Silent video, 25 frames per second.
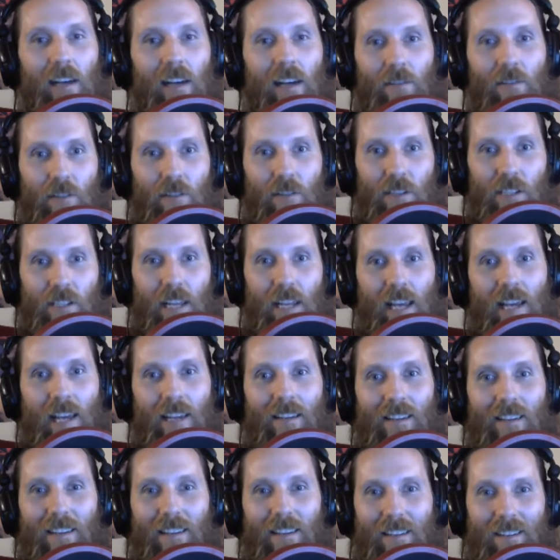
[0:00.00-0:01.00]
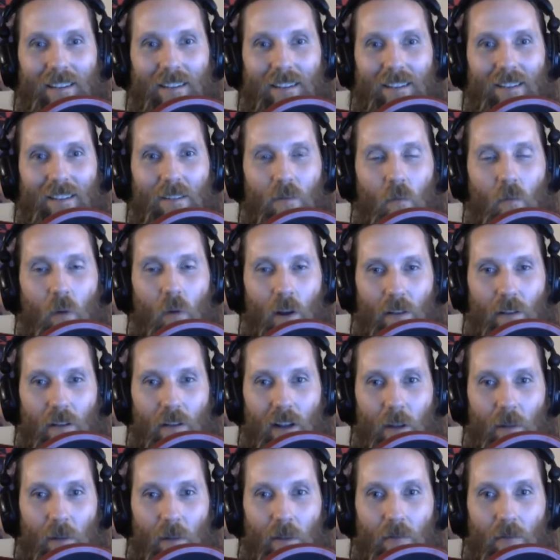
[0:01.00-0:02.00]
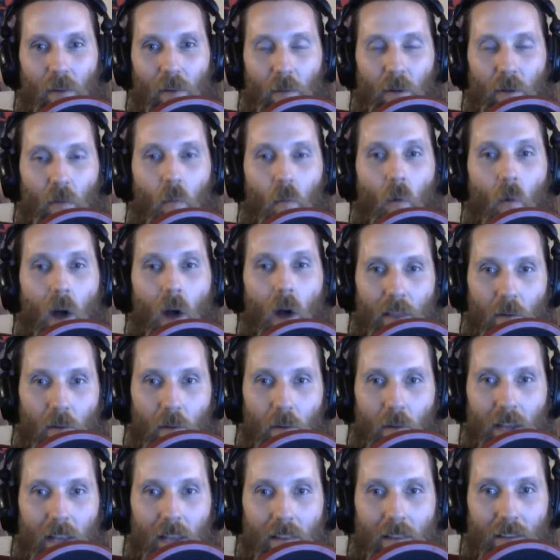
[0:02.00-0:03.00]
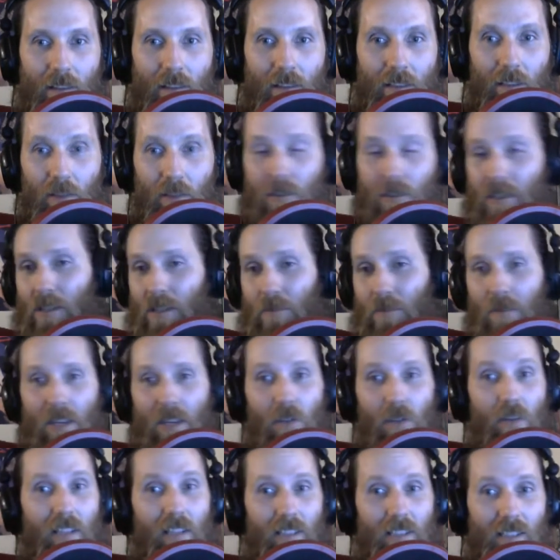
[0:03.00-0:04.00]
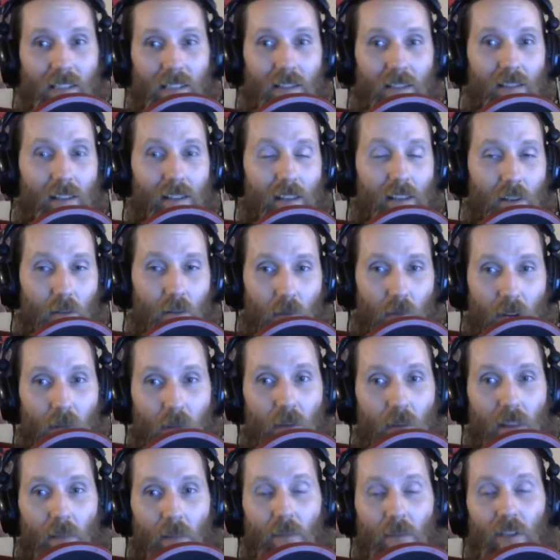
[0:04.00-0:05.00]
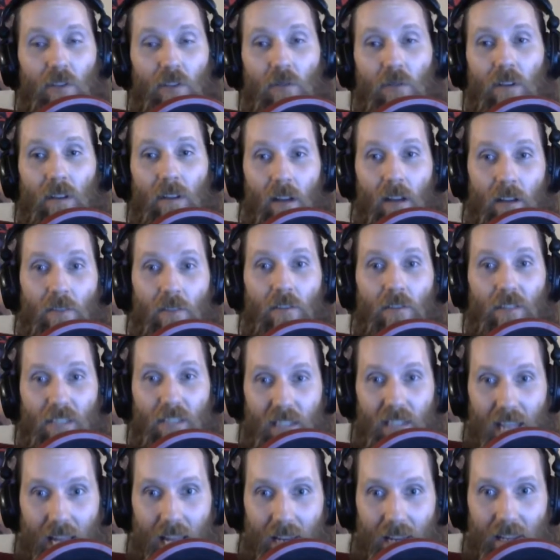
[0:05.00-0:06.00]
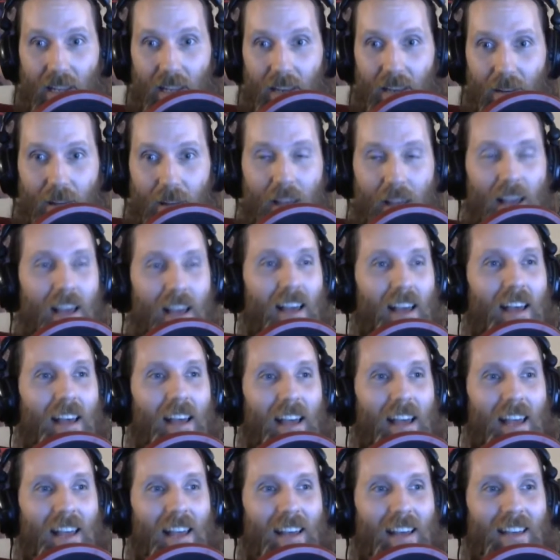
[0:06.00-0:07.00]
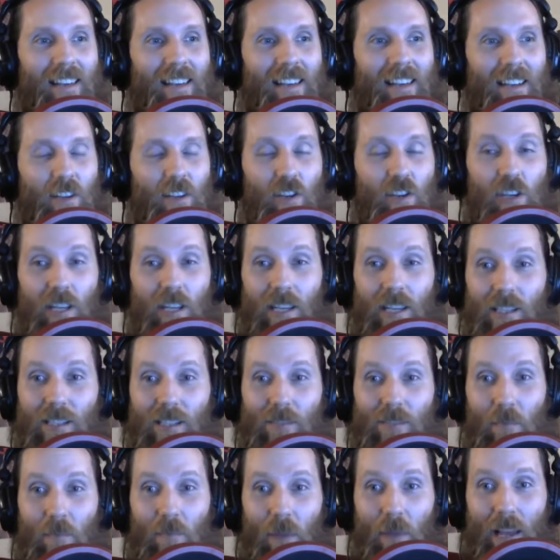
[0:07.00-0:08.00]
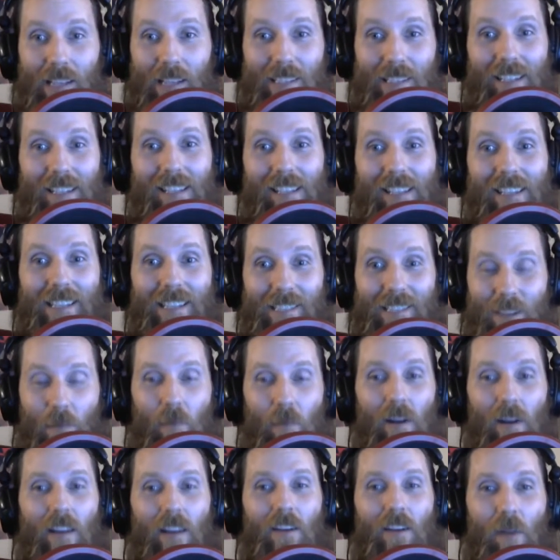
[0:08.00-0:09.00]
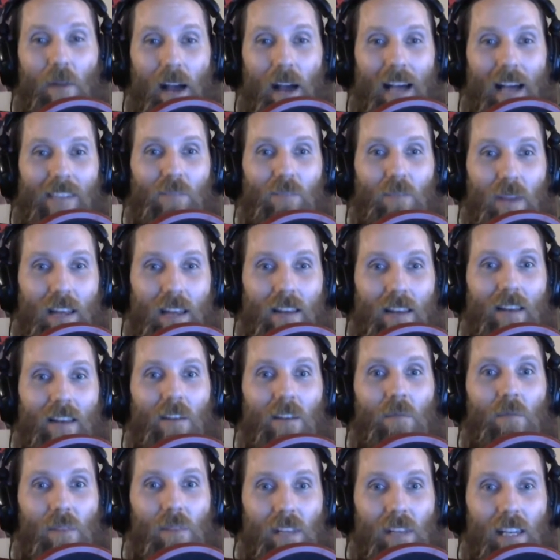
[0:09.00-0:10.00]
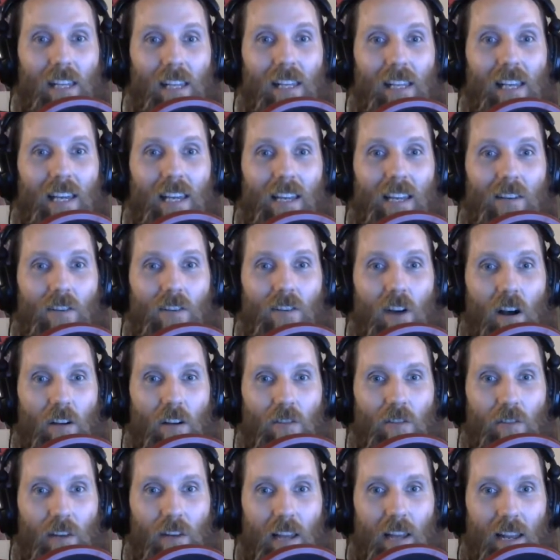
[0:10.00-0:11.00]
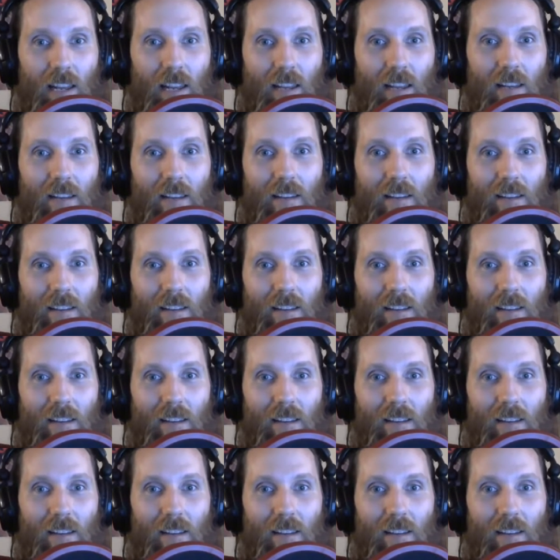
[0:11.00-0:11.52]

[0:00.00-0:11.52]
understand where they're coming from and why they're making the decisions. Doesn't mean you necessarily agree with it, but you can understand it. And she's basically somebody who has been completely indoctrinated